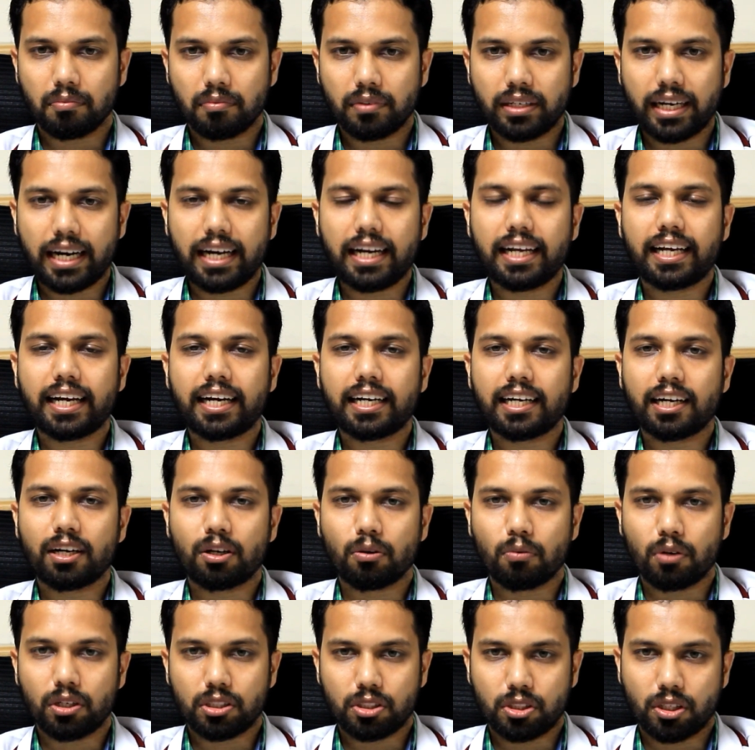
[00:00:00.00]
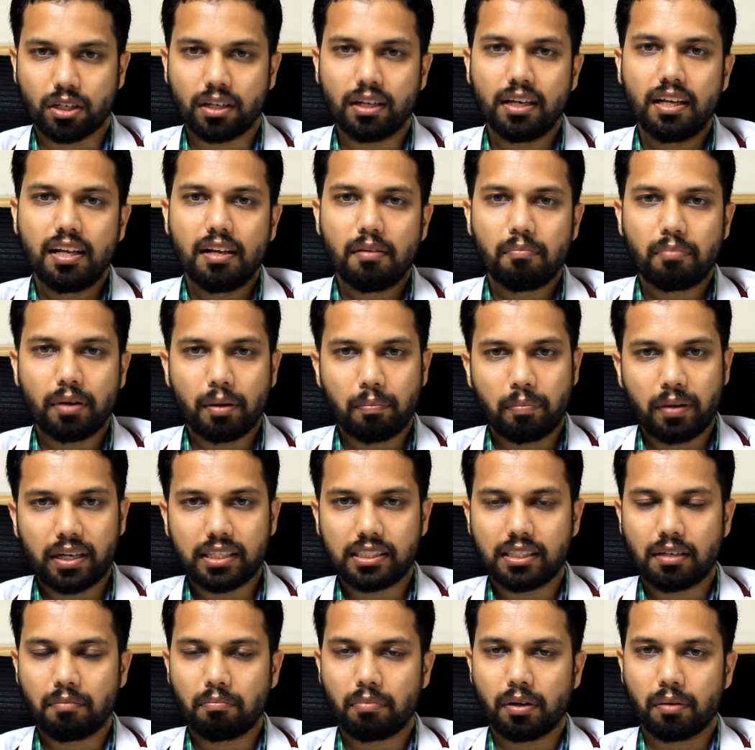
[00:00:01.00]
dedicated towards your
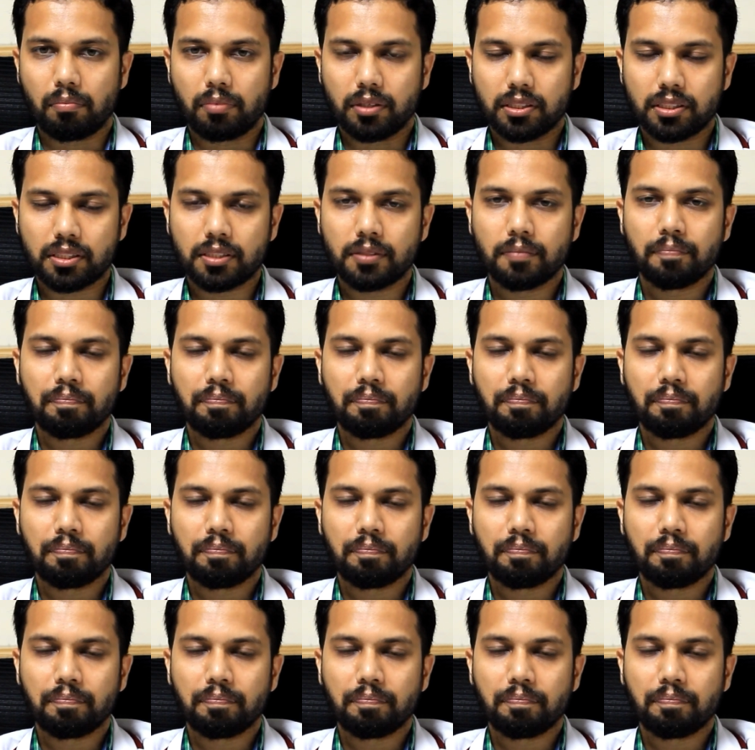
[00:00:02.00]
preparation purpose.